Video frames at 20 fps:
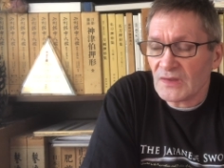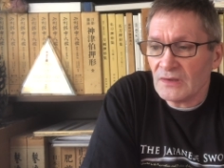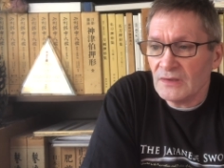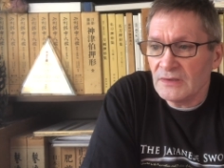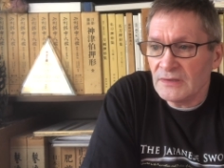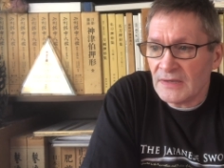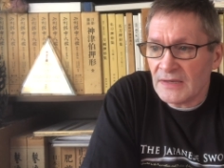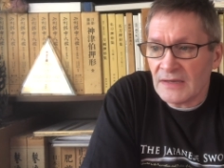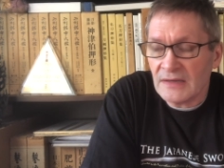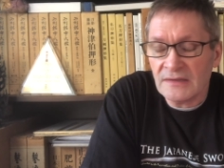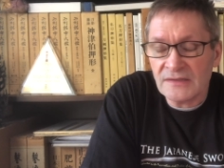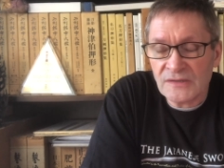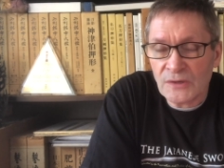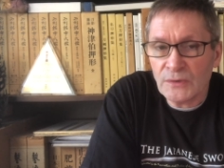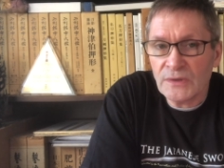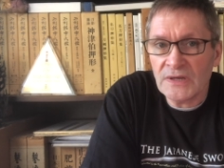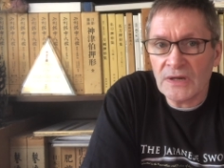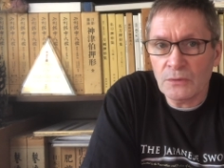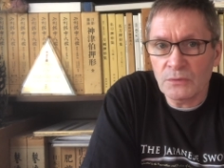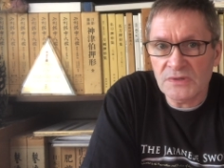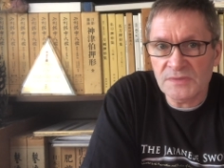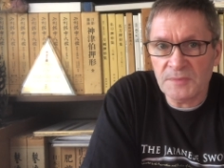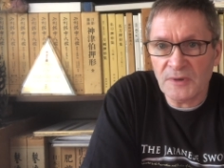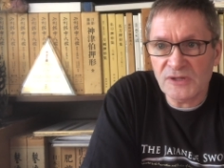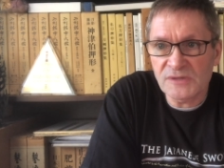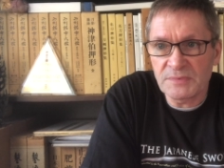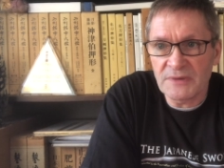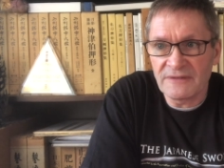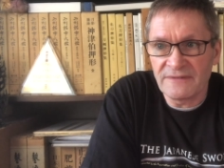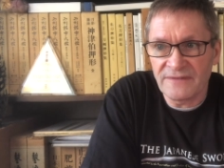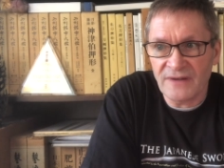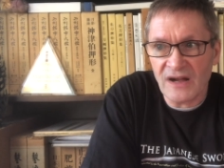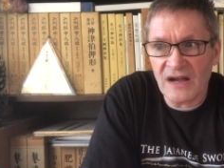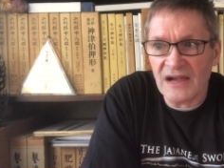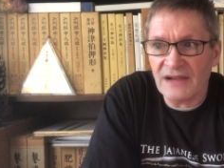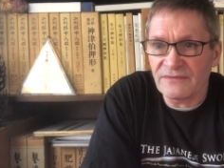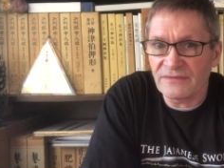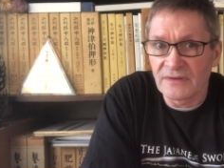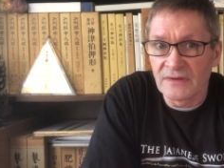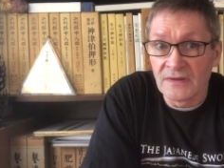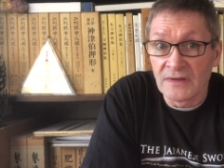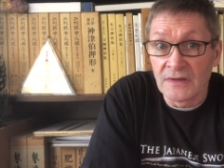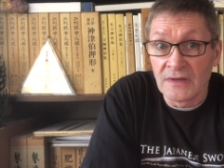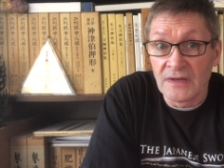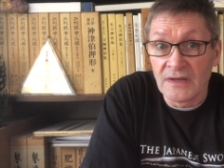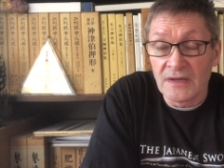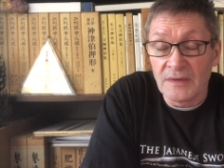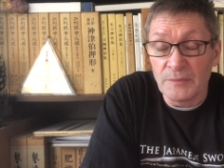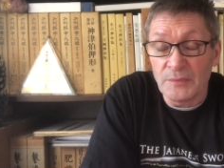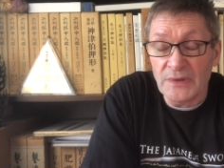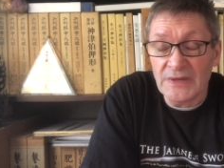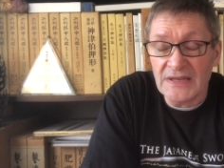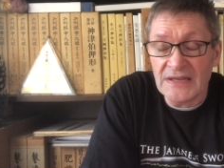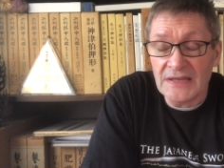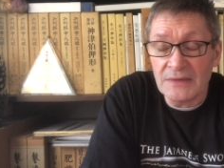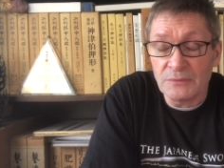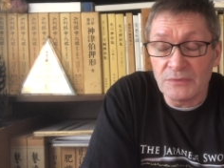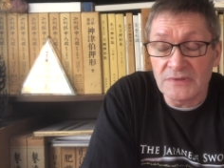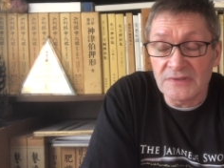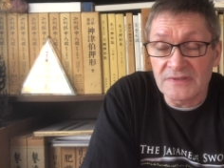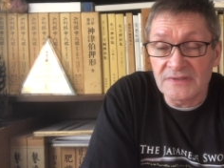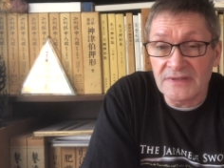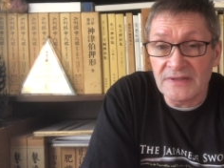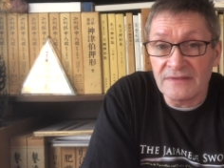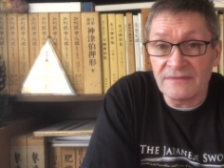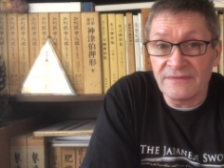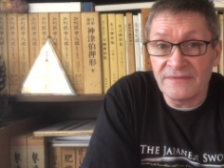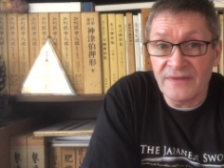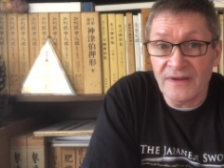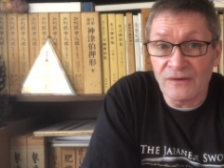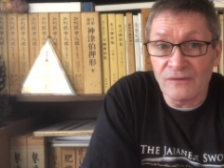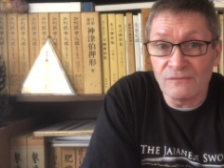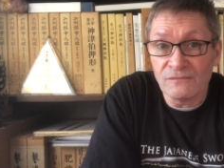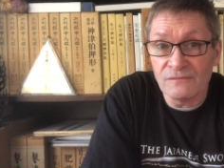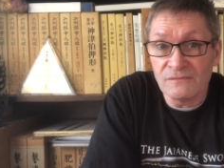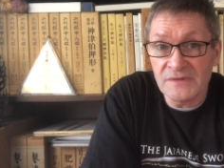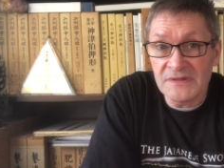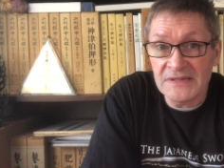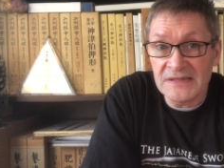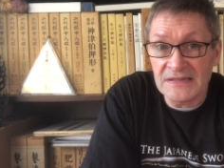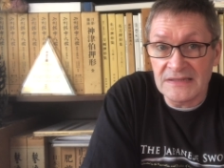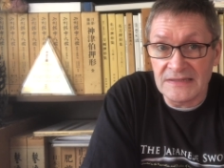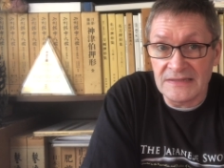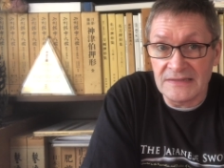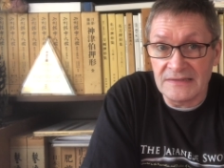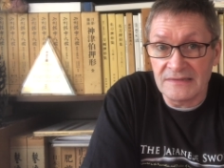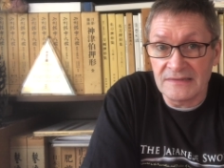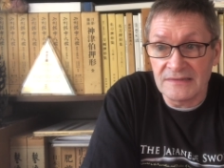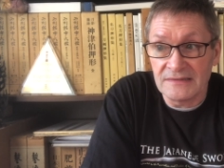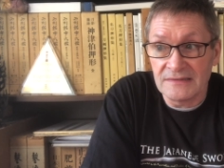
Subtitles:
yeah, Tokyo was supposed to be a 5, but it felt really